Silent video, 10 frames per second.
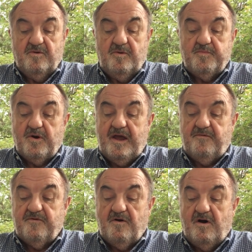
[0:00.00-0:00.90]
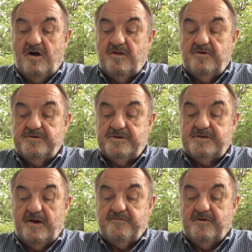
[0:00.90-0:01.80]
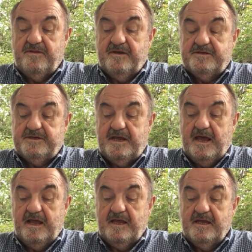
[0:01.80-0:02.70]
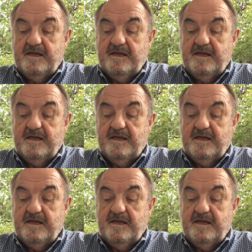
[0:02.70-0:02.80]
We pray for all those suffering this day.